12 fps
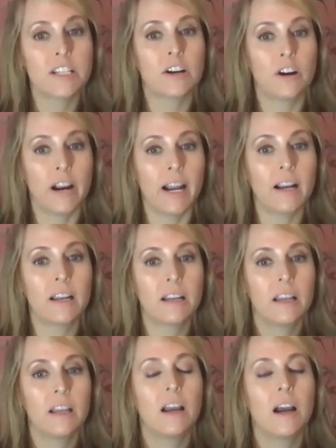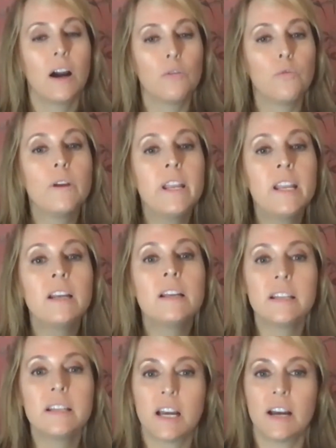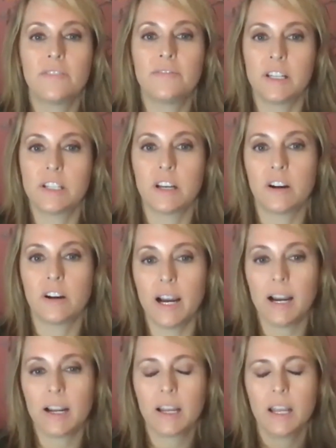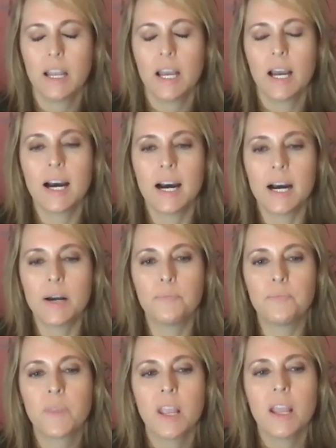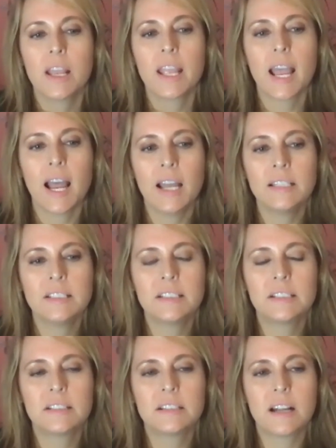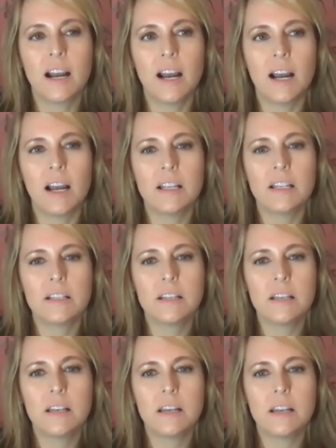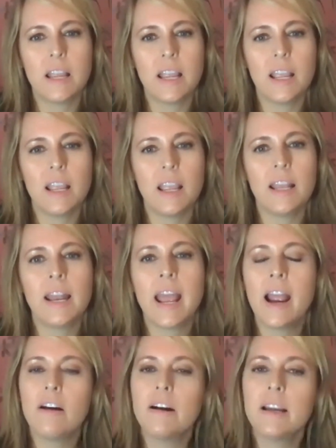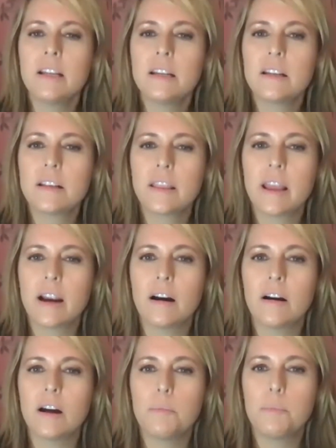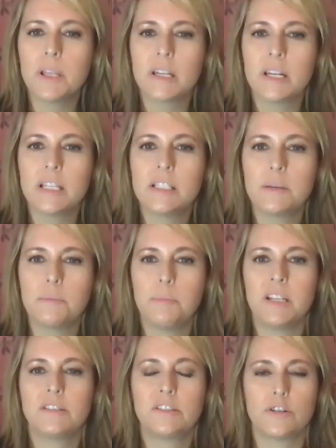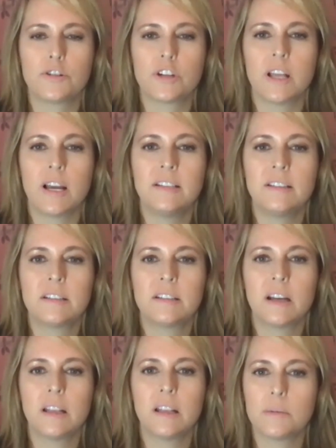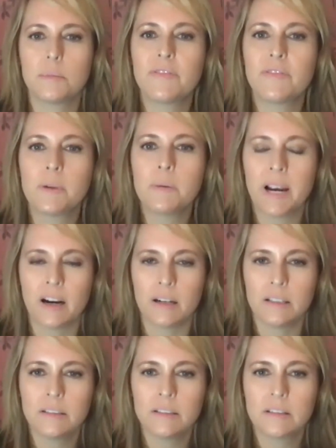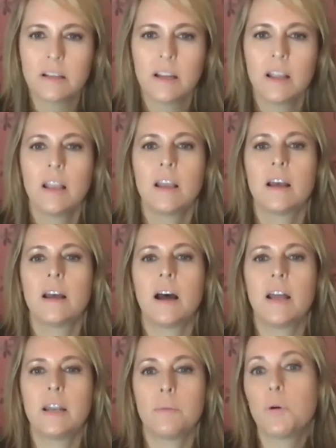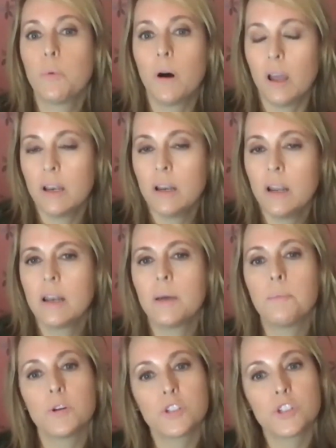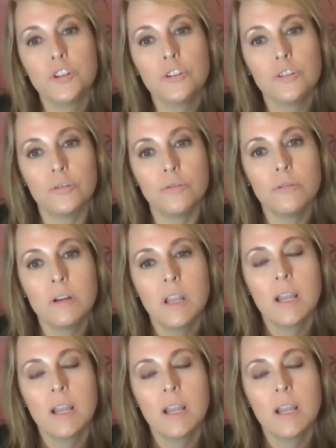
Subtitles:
crack, a really tough nut to crack. Cats inherit their ability to be socialized a little bit from their parents, number one. Number two,